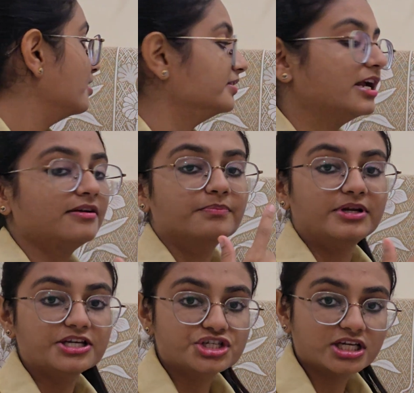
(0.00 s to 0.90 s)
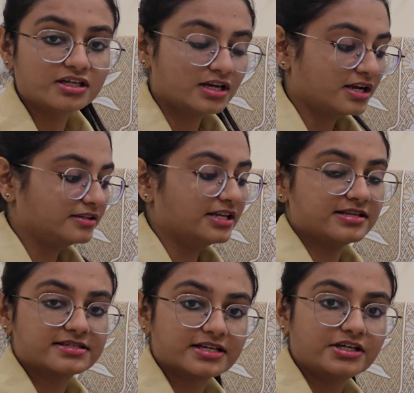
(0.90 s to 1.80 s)
then bridging,
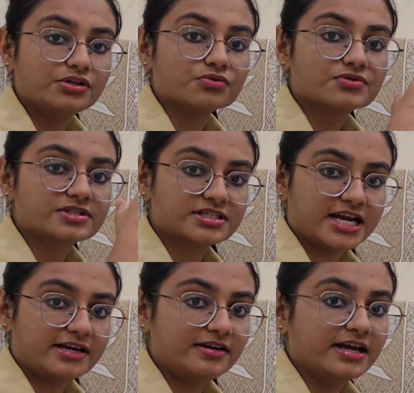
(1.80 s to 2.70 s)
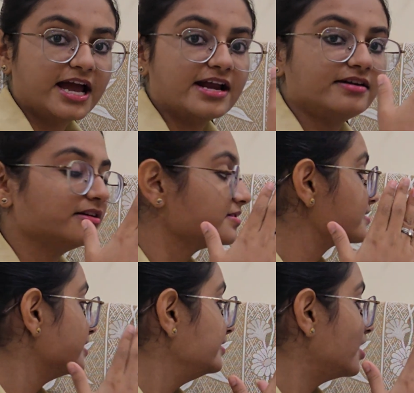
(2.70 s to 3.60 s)
then sit to stand and
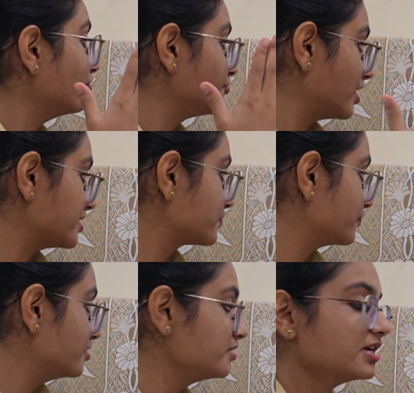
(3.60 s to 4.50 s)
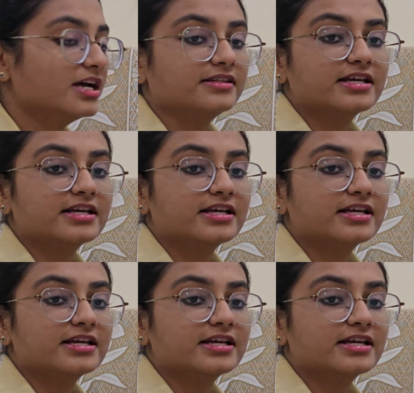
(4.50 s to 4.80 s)
sit down transfers,